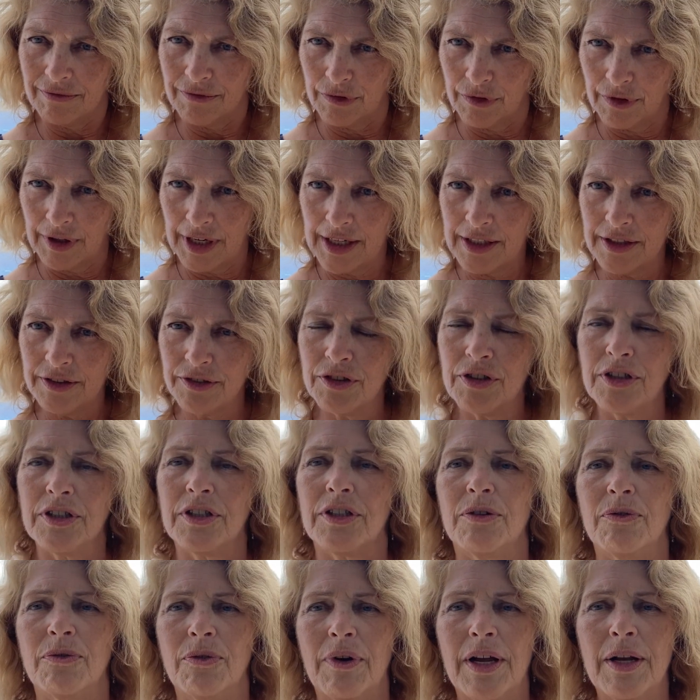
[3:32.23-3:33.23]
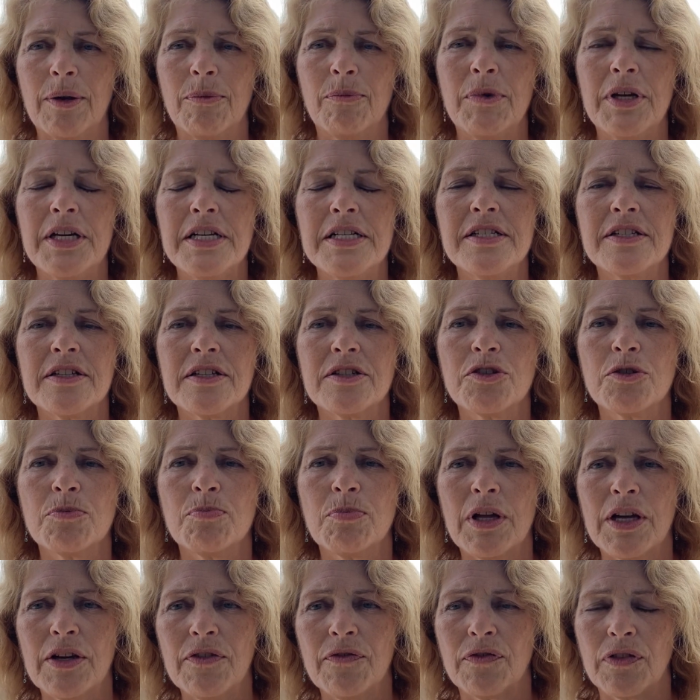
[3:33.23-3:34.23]
Red is good. Red means there's
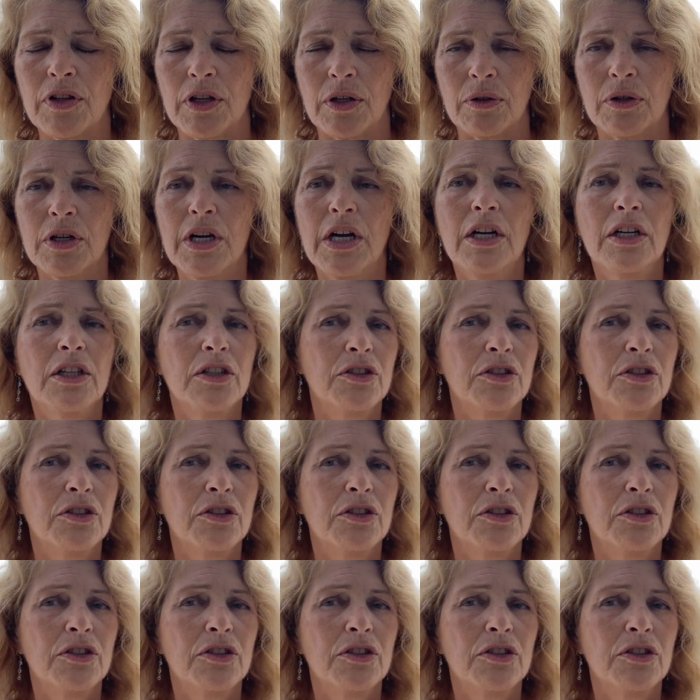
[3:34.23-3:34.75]
blood flow.